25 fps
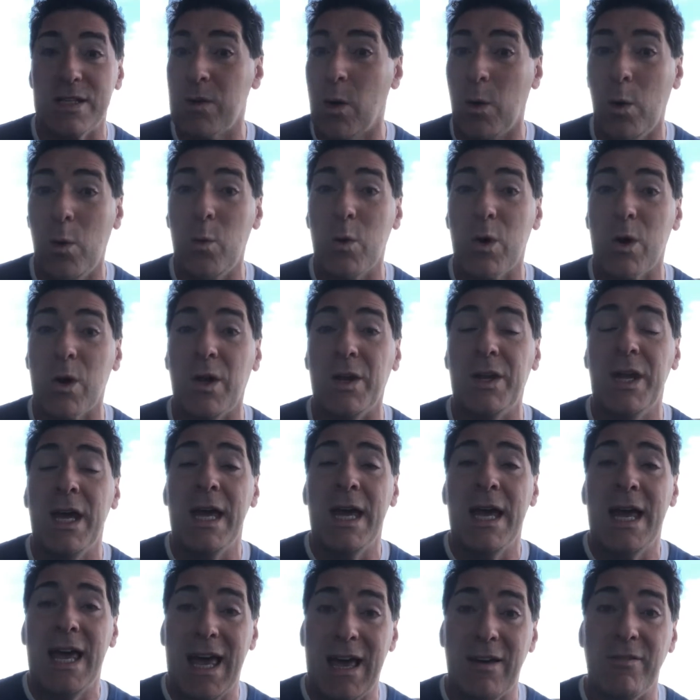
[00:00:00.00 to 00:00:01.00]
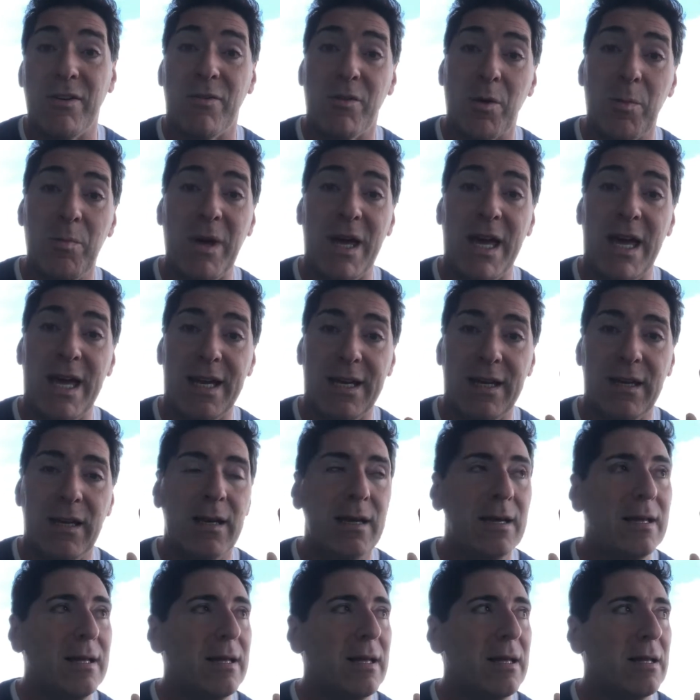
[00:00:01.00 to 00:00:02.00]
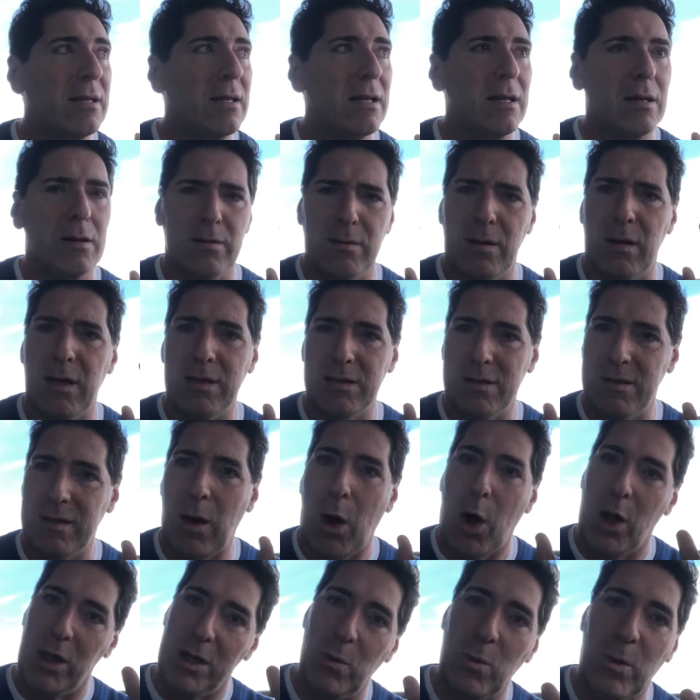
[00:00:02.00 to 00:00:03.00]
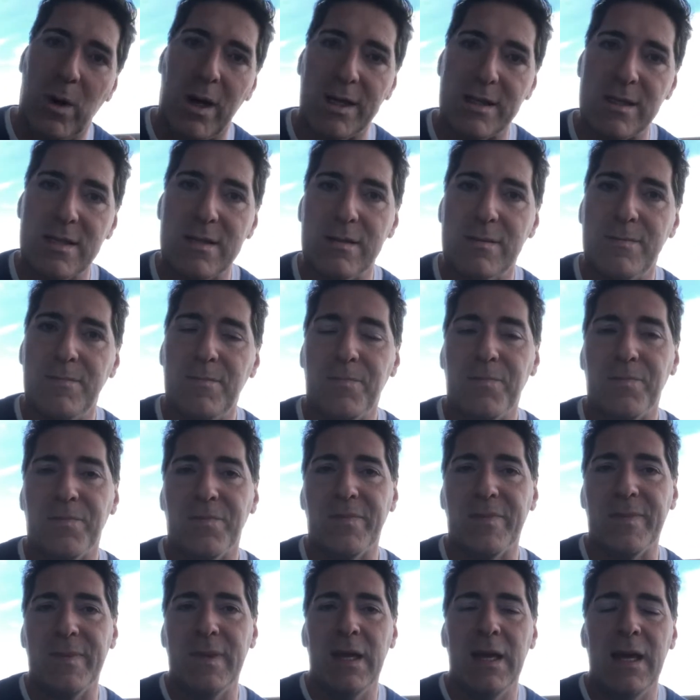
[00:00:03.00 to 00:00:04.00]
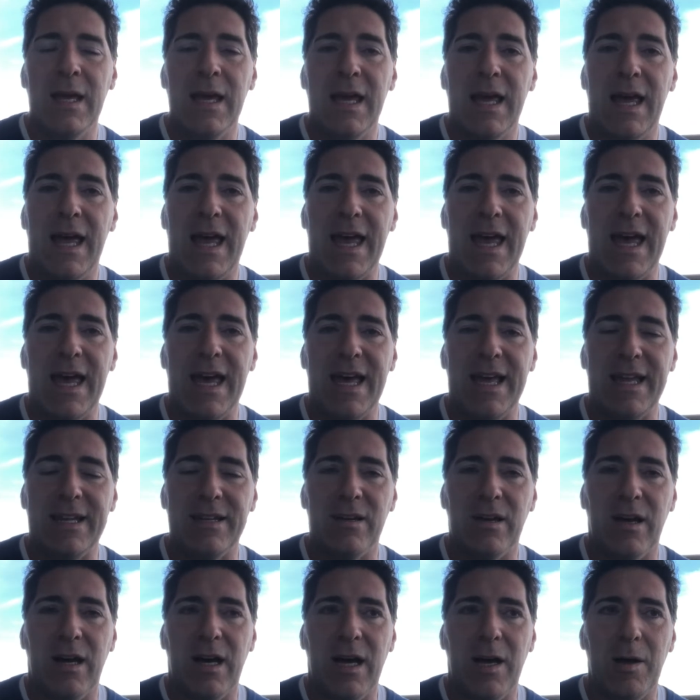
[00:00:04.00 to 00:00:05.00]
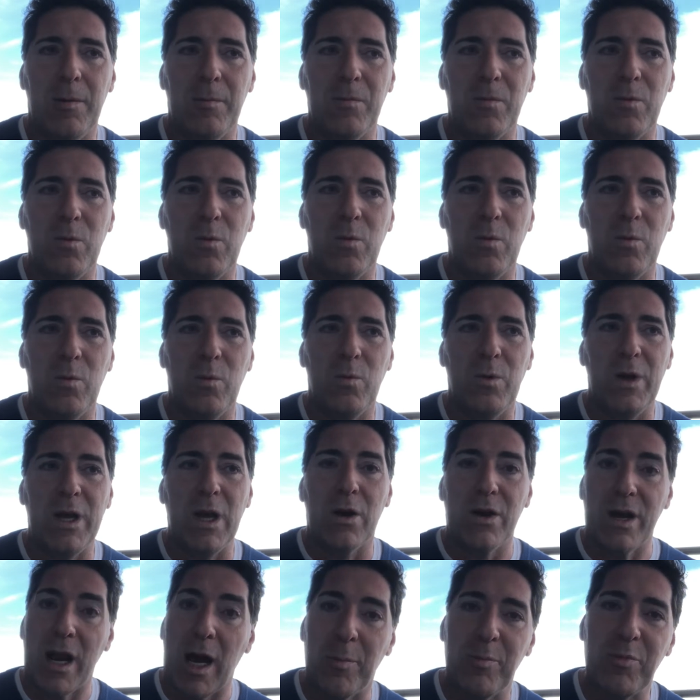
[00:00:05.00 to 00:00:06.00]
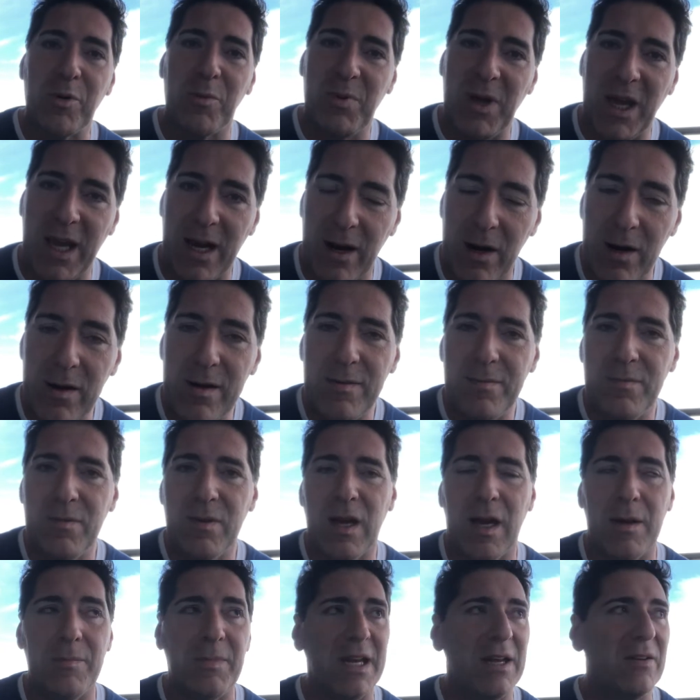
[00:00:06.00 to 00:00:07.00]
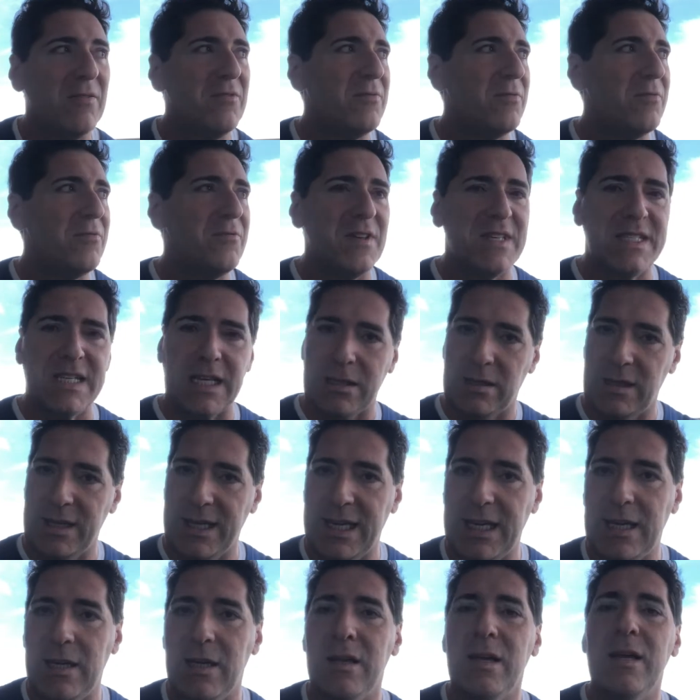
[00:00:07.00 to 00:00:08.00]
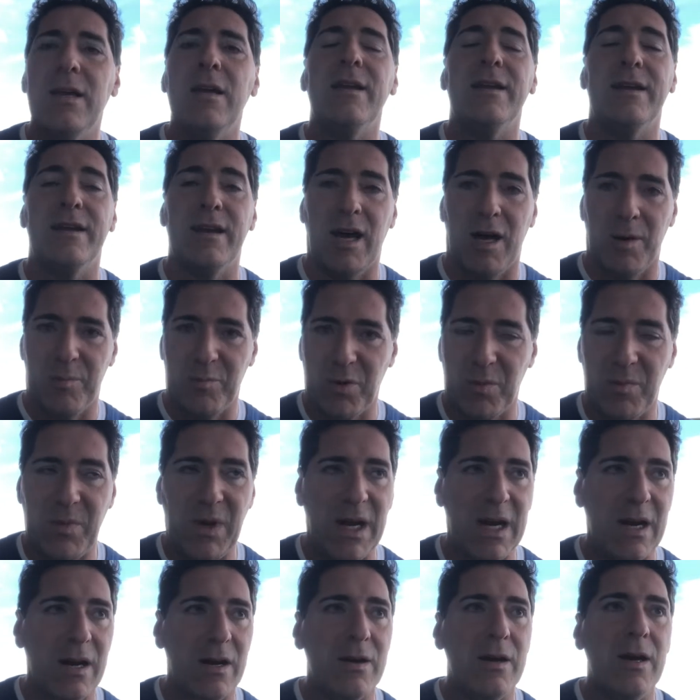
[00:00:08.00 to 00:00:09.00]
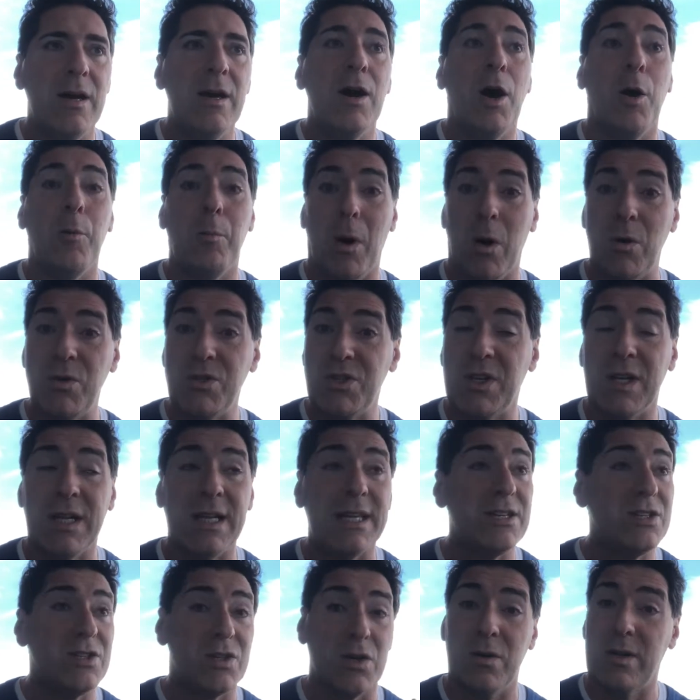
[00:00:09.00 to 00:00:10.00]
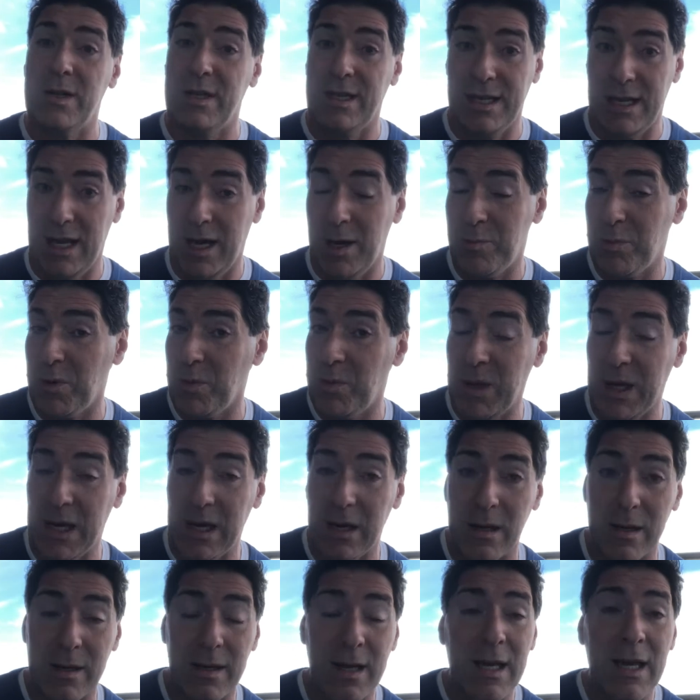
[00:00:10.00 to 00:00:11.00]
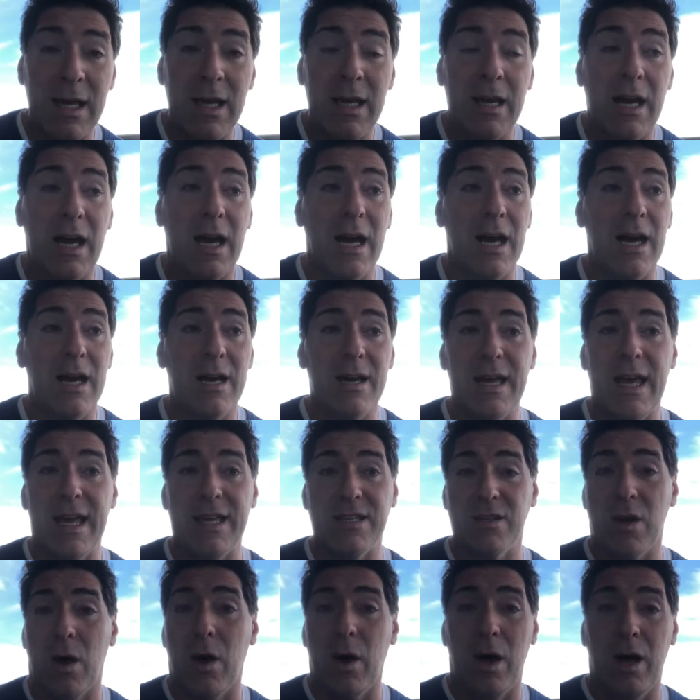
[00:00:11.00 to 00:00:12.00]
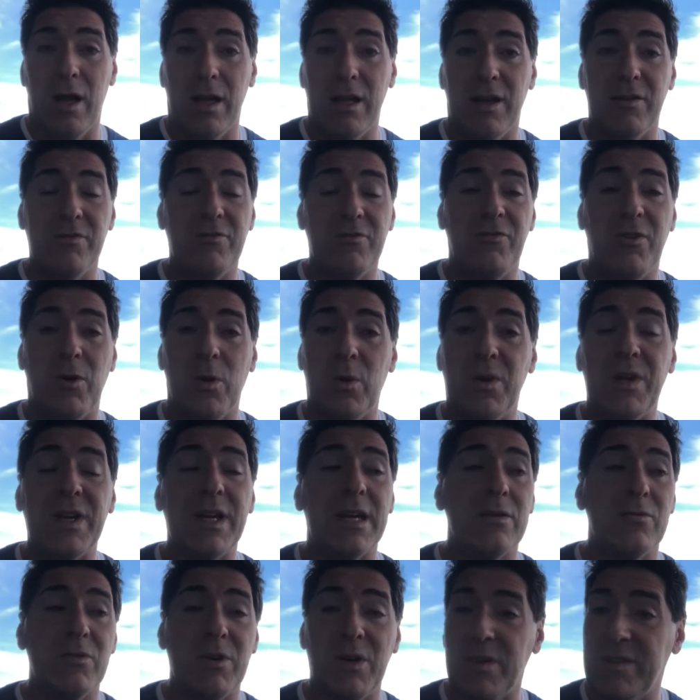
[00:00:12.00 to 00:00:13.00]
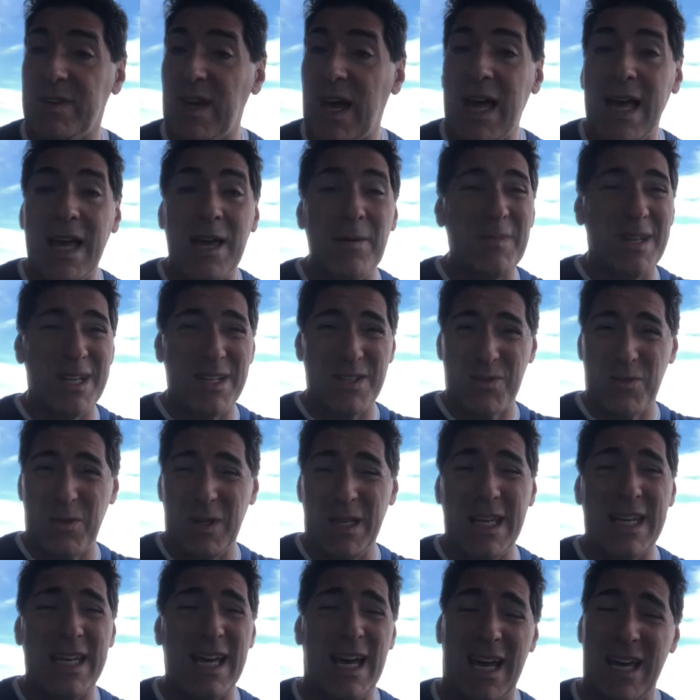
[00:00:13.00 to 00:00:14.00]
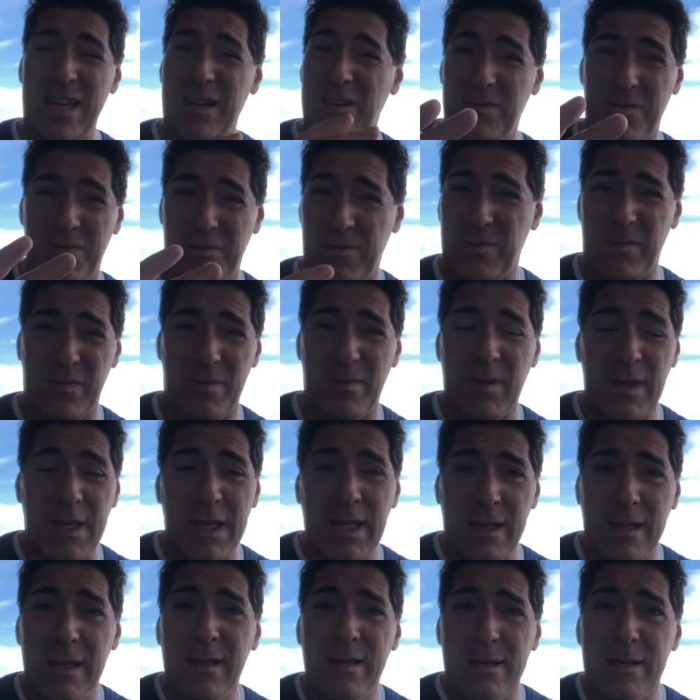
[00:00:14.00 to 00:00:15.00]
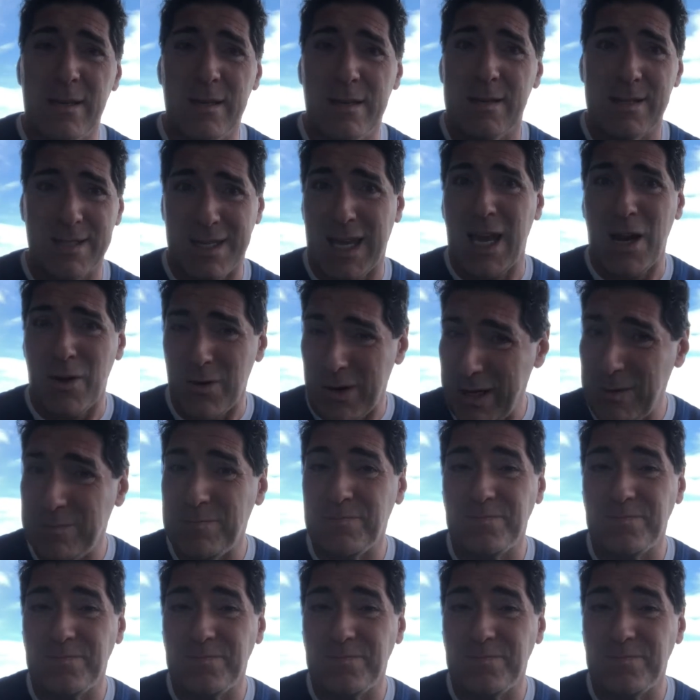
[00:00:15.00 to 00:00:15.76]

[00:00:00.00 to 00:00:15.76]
whole world have ever been all at once, and we are not prepared. I mean, physically not prepared, emotionally certainly not prepared. It's all unfolding in real time, and it's really kind of scary.